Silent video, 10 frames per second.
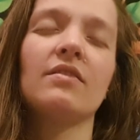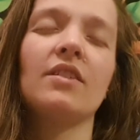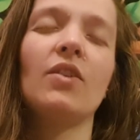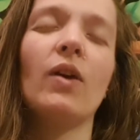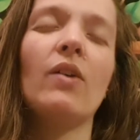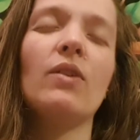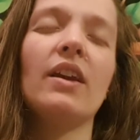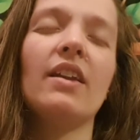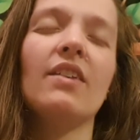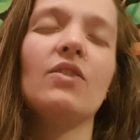Grounding
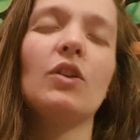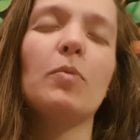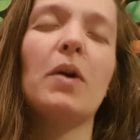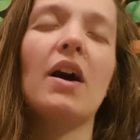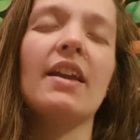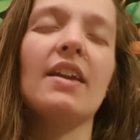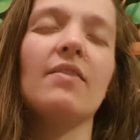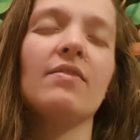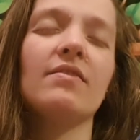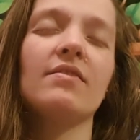it into your body.
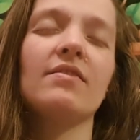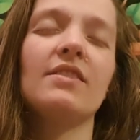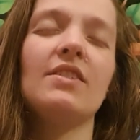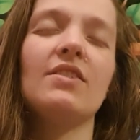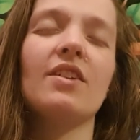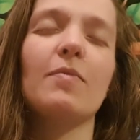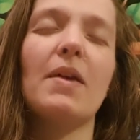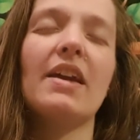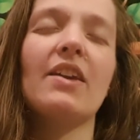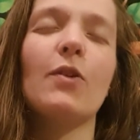You start
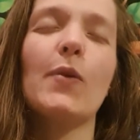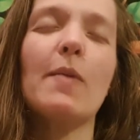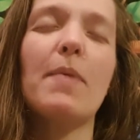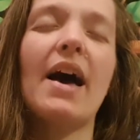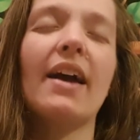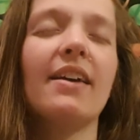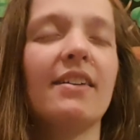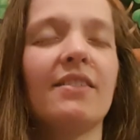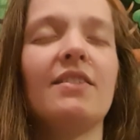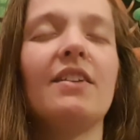making your way back
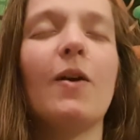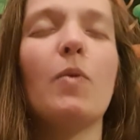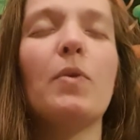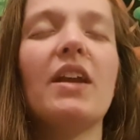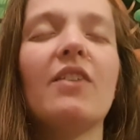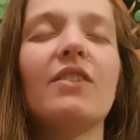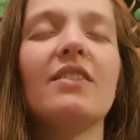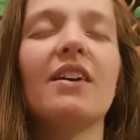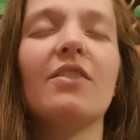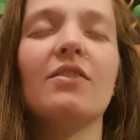to the opening of the
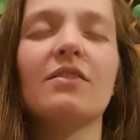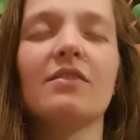tunnel.